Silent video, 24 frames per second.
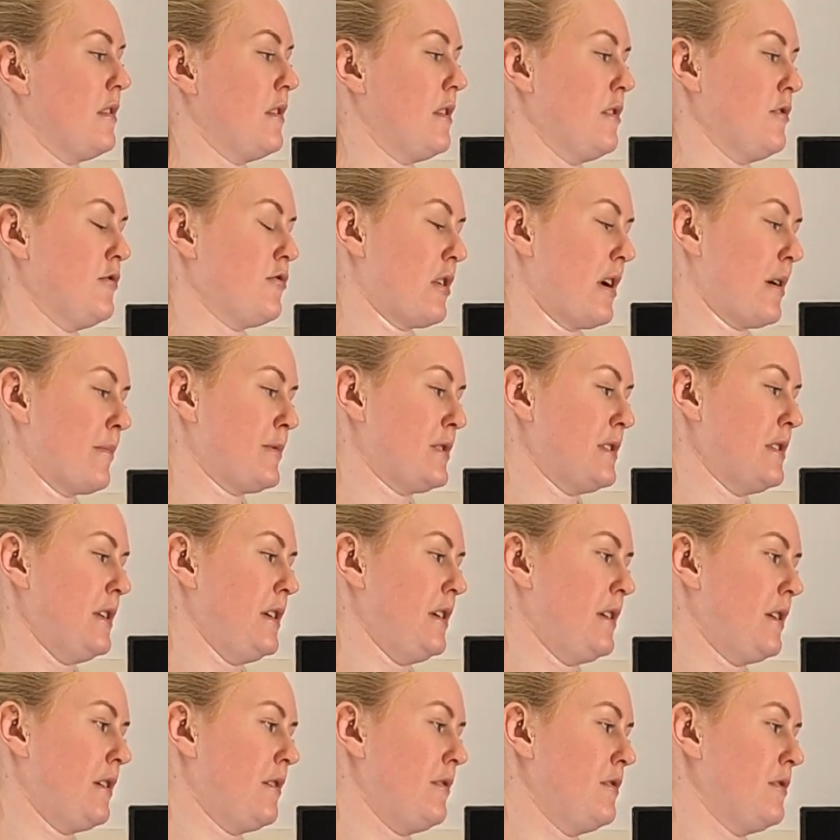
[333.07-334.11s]
the drops
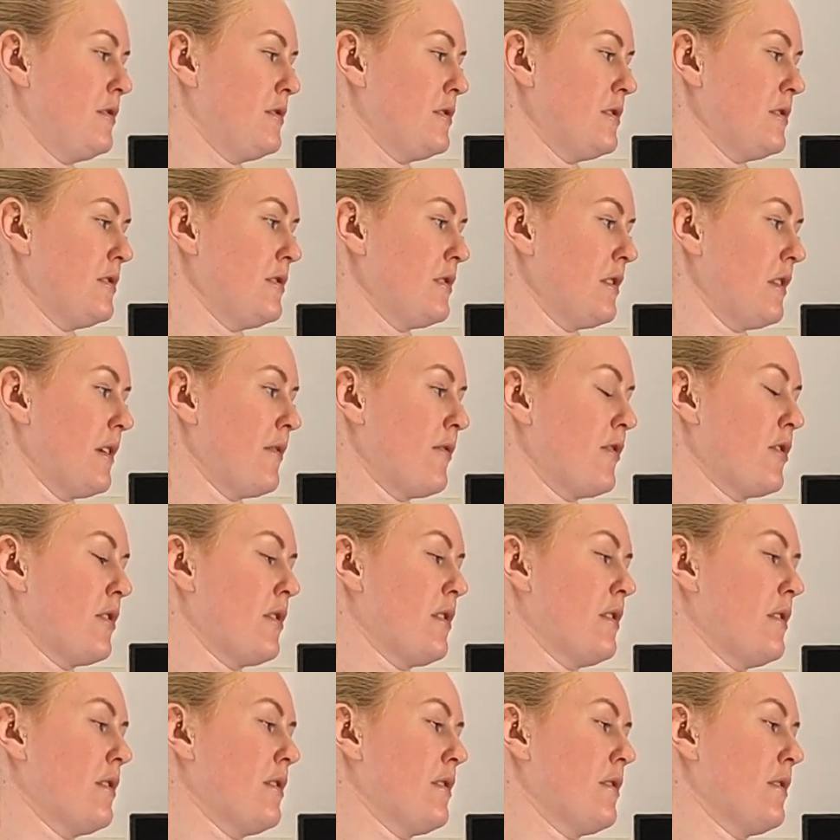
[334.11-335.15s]
needed to deliver
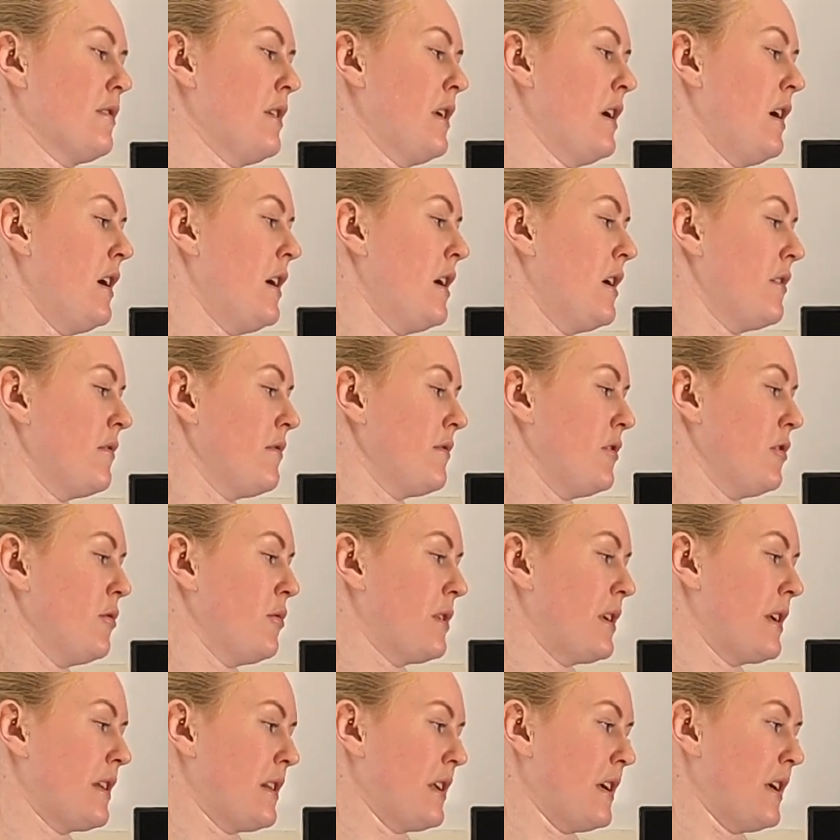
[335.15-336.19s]
the
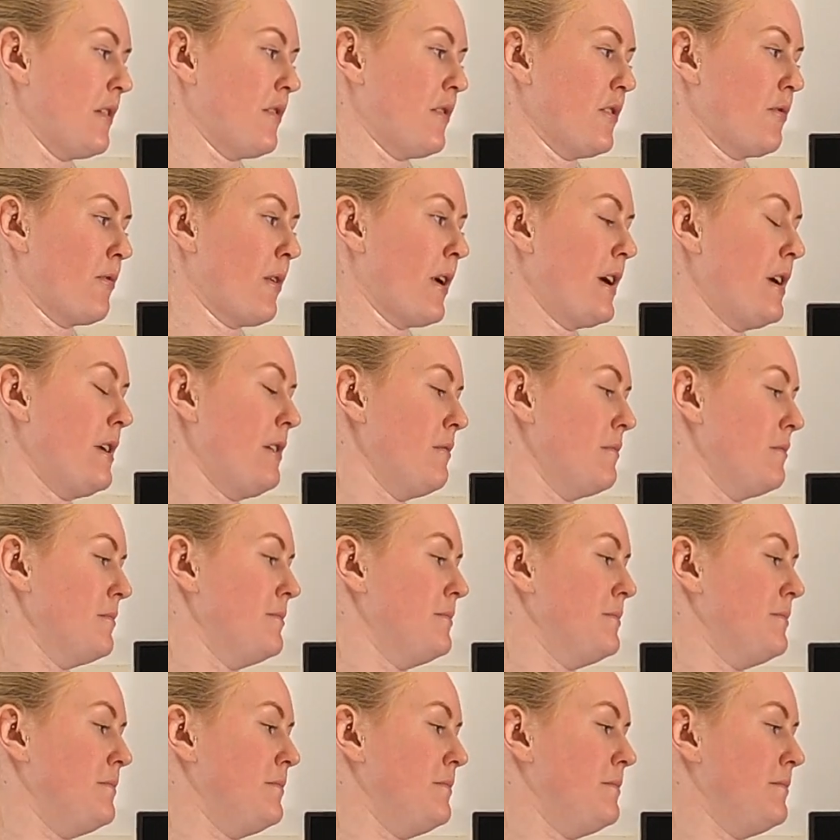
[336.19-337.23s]
fluid at the given rate.
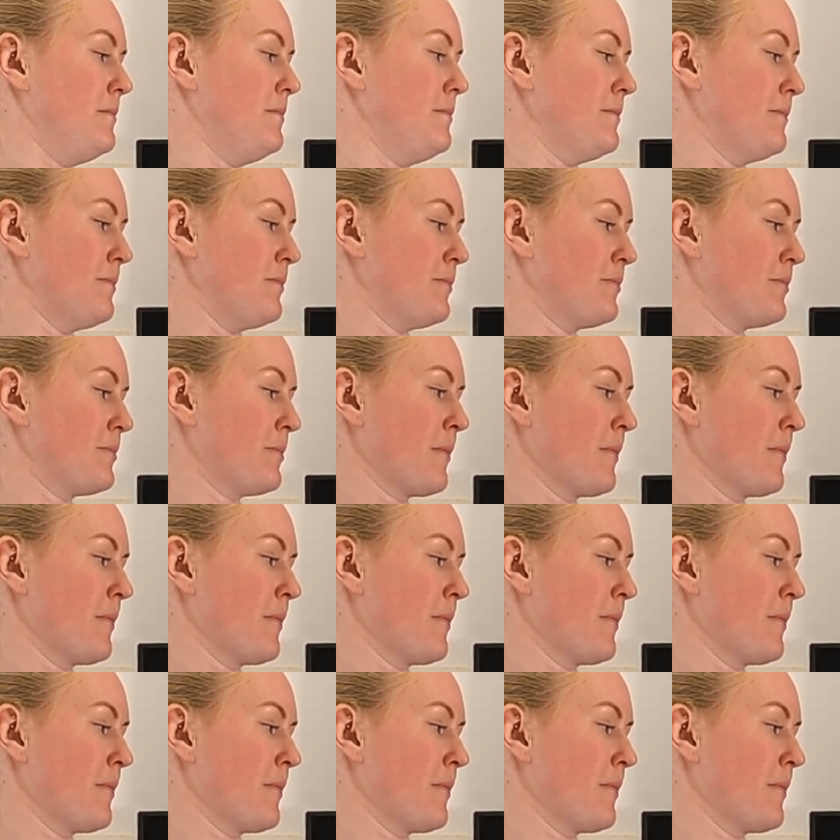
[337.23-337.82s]
And